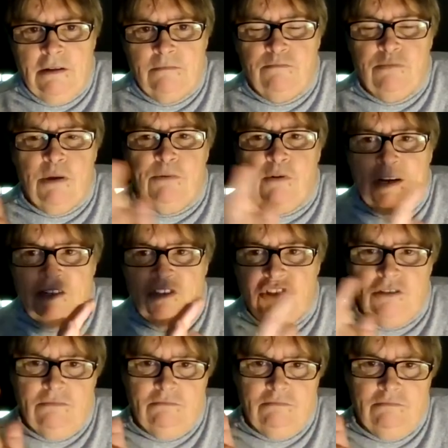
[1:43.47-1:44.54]

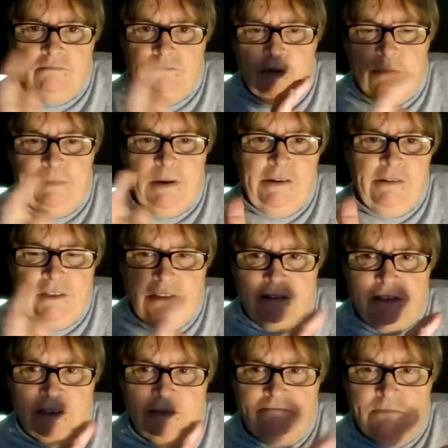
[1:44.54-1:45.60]

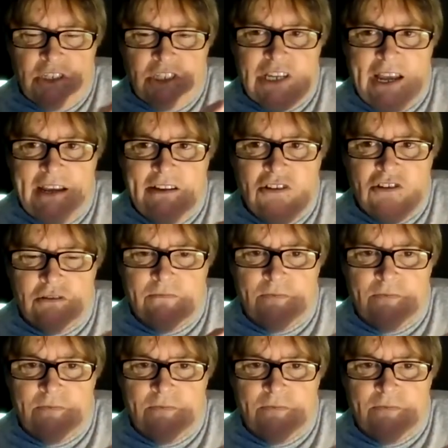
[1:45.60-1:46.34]
preparedness stage